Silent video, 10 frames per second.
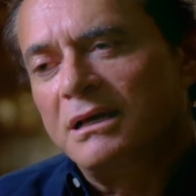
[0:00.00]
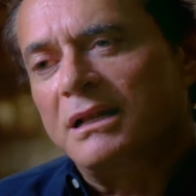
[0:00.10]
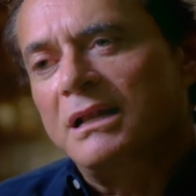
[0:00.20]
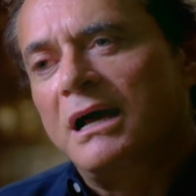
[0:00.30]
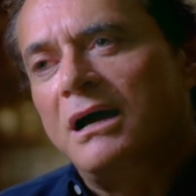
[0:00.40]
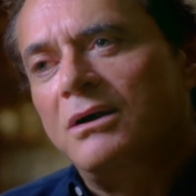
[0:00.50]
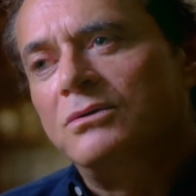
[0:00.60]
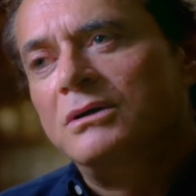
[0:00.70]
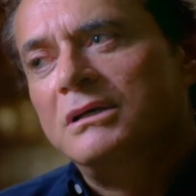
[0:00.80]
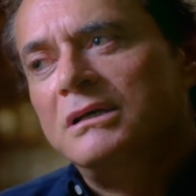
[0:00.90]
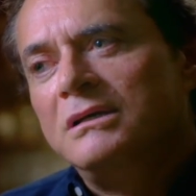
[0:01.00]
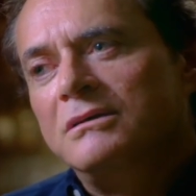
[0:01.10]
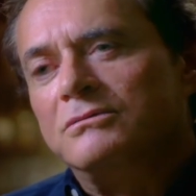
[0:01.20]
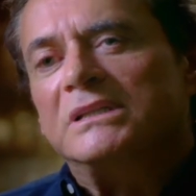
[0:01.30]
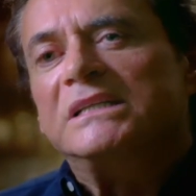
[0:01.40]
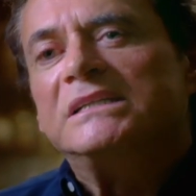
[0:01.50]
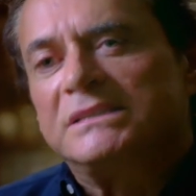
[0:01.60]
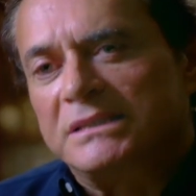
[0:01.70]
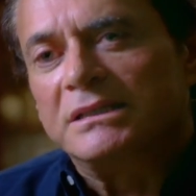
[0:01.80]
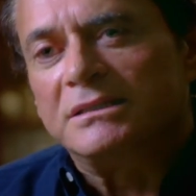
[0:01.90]
and how
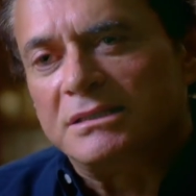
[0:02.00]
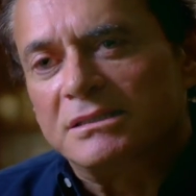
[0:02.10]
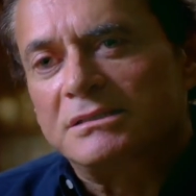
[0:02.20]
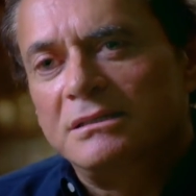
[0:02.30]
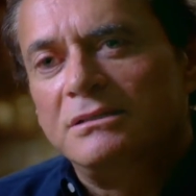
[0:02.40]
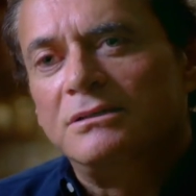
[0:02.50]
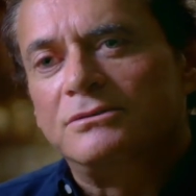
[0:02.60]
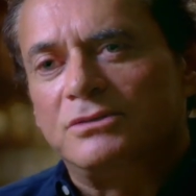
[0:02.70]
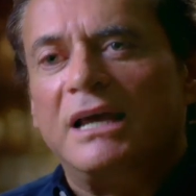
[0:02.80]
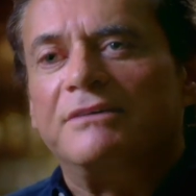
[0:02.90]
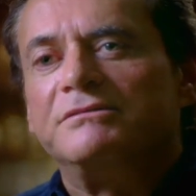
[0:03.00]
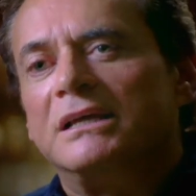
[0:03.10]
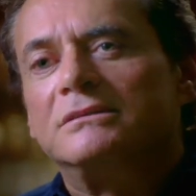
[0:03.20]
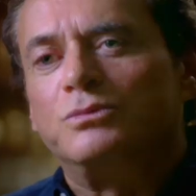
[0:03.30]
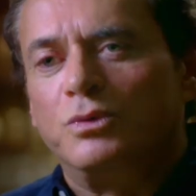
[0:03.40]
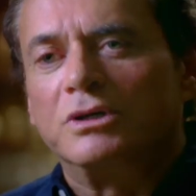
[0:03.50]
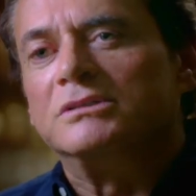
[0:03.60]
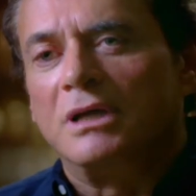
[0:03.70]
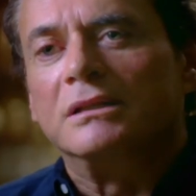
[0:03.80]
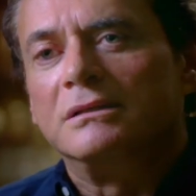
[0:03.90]
releasing it is to have that
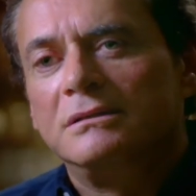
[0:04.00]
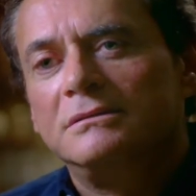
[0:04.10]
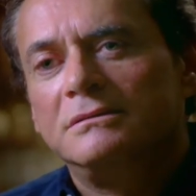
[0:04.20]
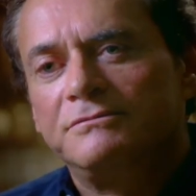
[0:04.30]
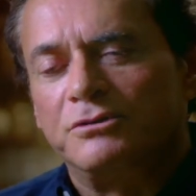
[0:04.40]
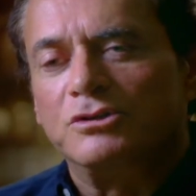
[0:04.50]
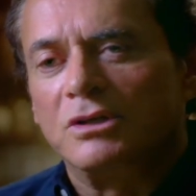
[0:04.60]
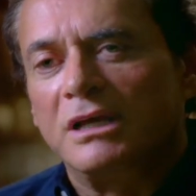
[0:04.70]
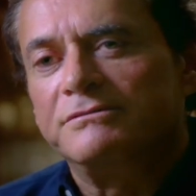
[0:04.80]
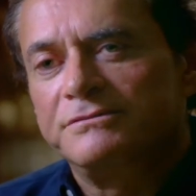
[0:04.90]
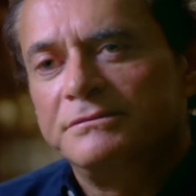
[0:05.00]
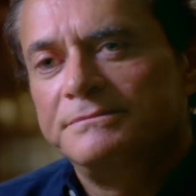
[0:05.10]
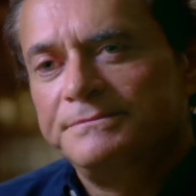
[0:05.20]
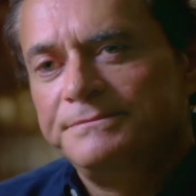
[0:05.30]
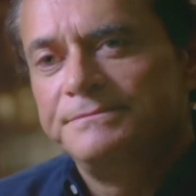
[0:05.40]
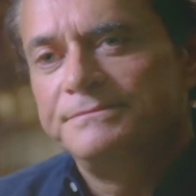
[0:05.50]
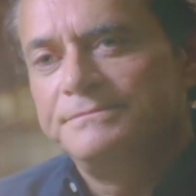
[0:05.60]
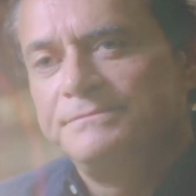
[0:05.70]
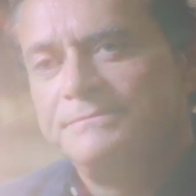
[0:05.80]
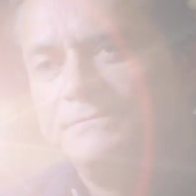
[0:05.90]
work done for your life.